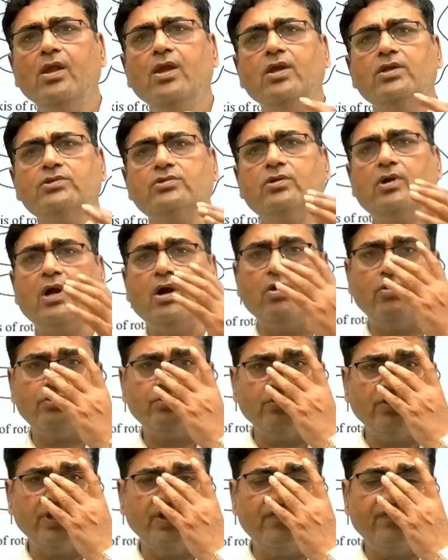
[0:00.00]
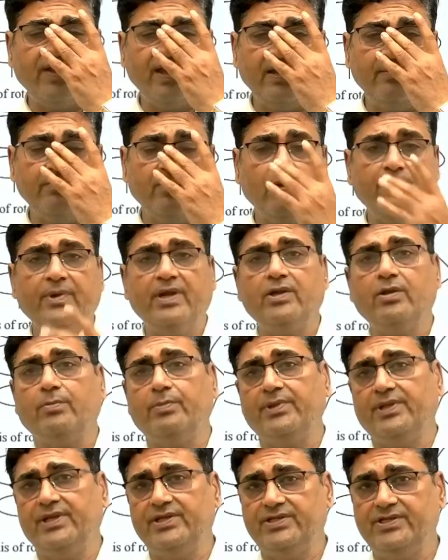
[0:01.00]
So how to define moment of
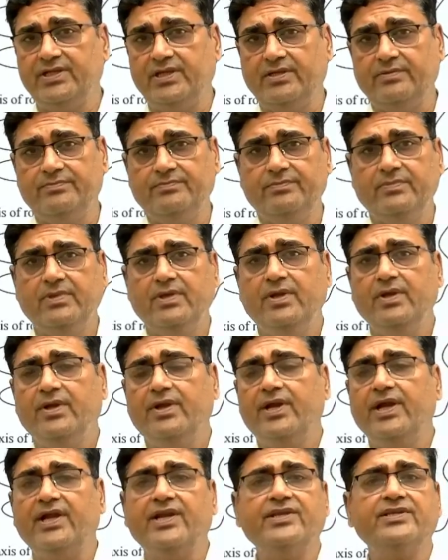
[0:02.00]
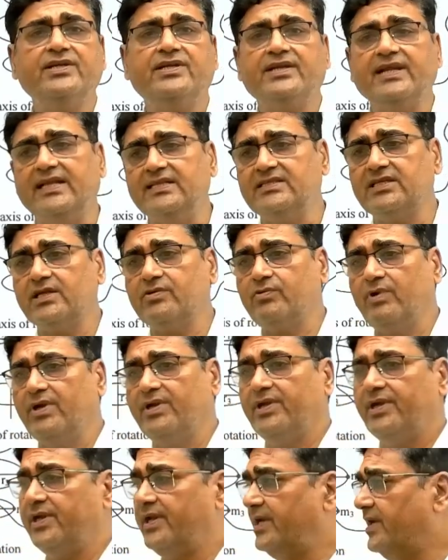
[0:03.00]
inertia? It is a tensor
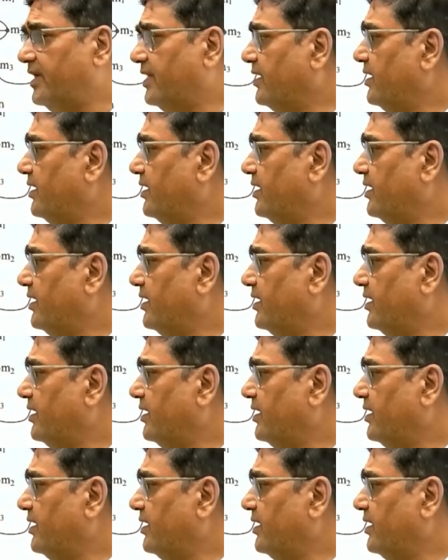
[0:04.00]
quantity.